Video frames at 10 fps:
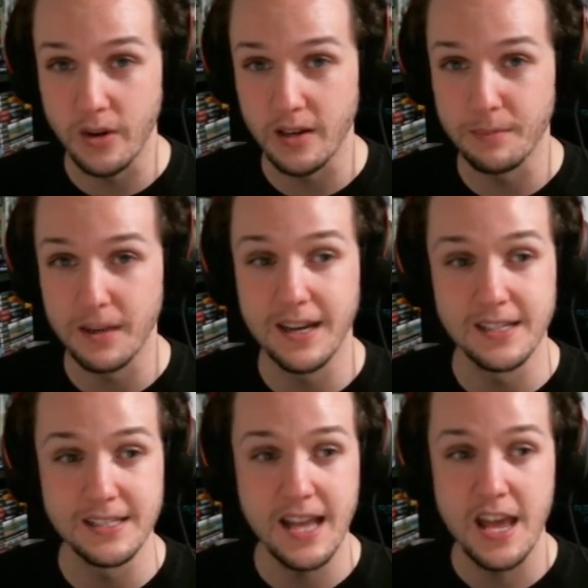
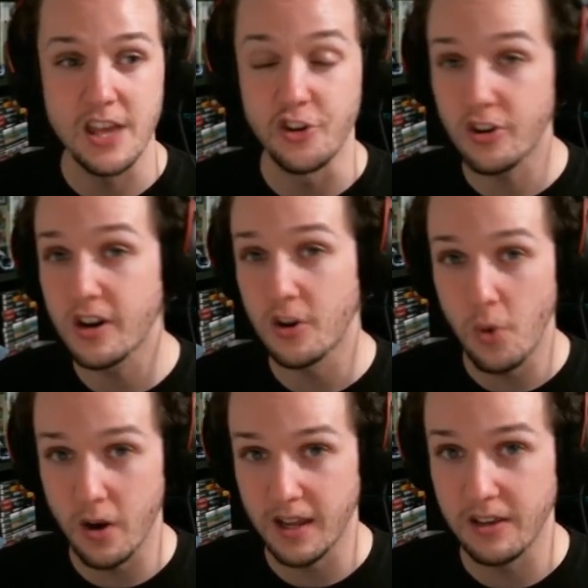because you're going to
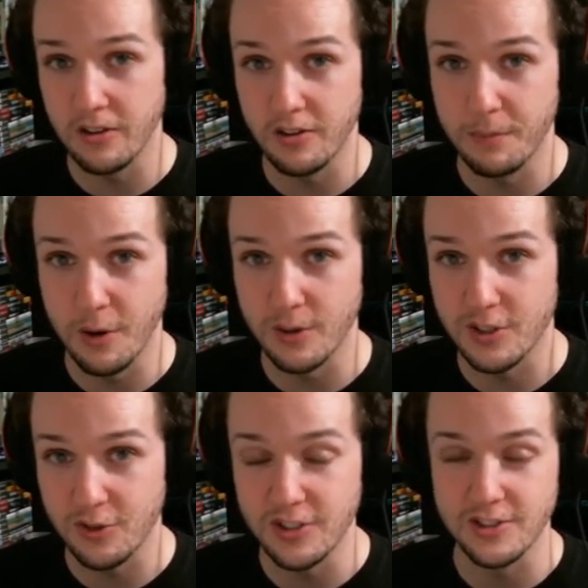want to kill your opponent's
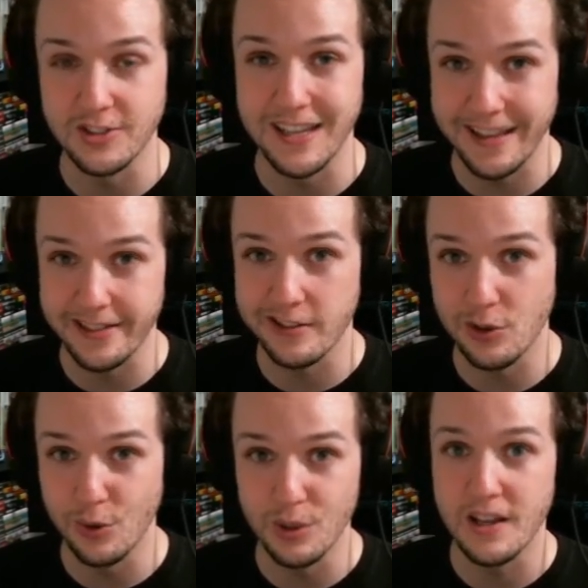creatures and get the
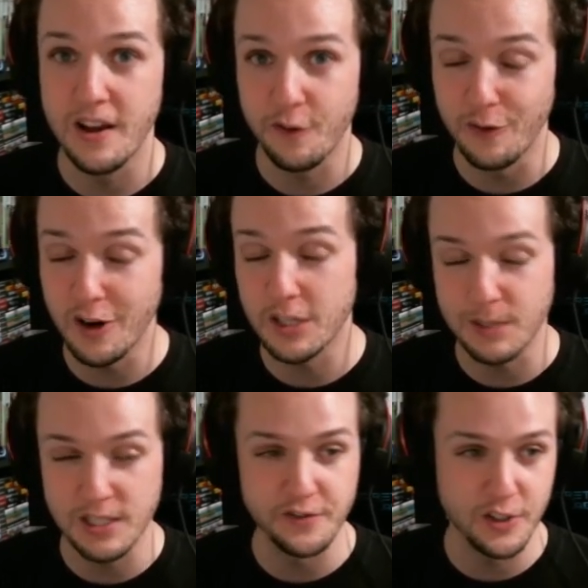souls for a very
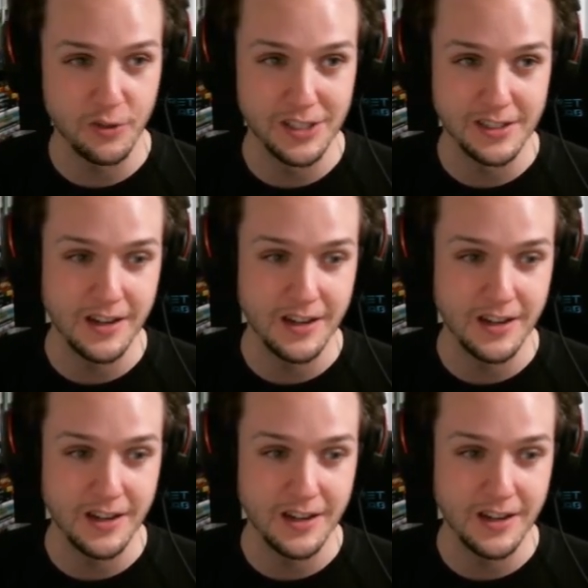specific reason.